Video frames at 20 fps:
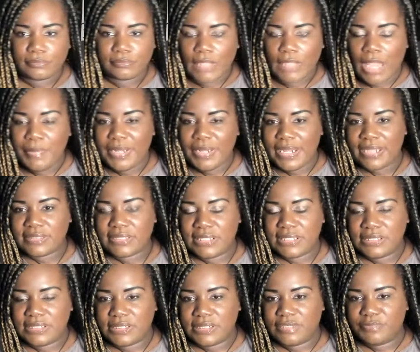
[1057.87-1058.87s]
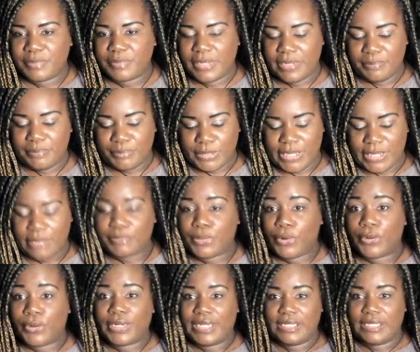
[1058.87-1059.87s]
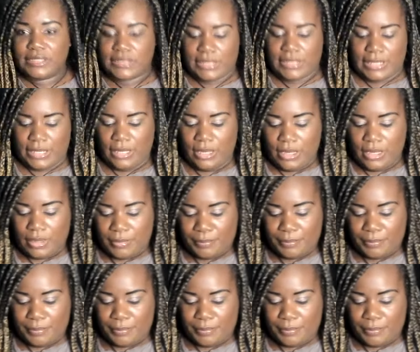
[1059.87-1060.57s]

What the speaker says: I mean, not sensitive, but get bored easily.